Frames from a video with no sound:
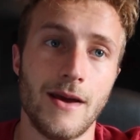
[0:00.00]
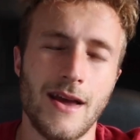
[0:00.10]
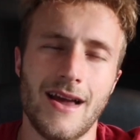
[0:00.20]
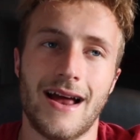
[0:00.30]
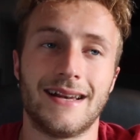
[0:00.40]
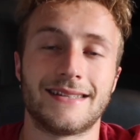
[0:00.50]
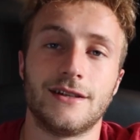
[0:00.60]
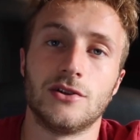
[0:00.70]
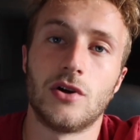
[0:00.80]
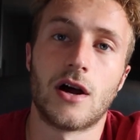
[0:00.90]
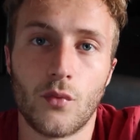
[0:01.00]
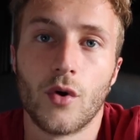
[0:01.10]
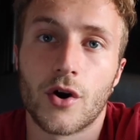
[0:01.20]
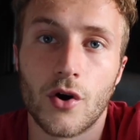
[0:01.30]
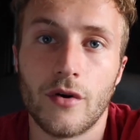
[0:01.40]
And I see a lot of
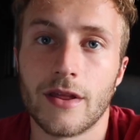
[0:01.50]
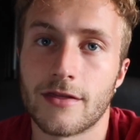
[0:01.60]
recurring